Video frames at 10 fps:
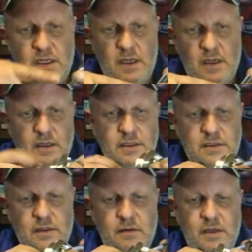here is
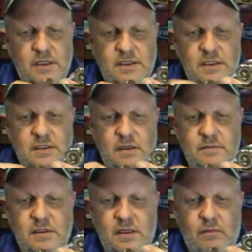the 388
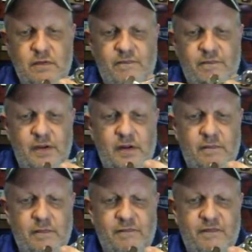arm, so that would,
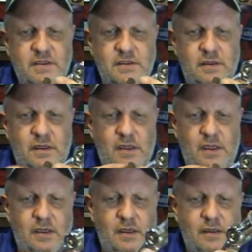fit on
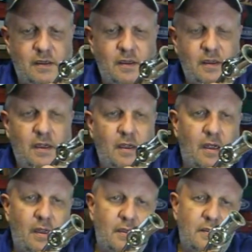here,
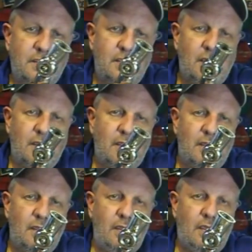and
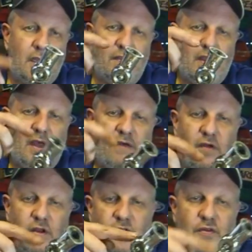you could either
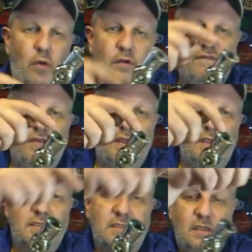have another one of
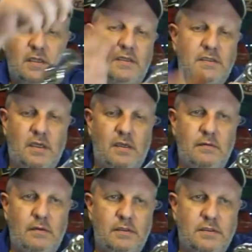these to
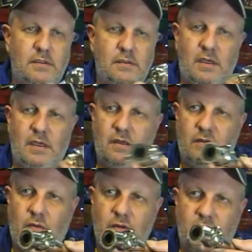go to
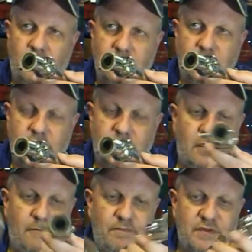another one of these on the
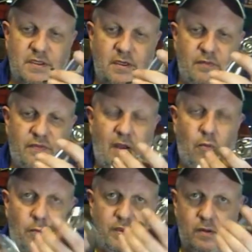tom, so that
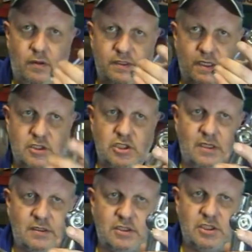will be called a
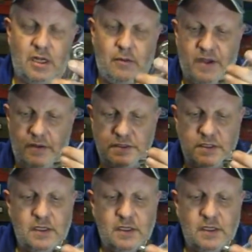shell to shell mount.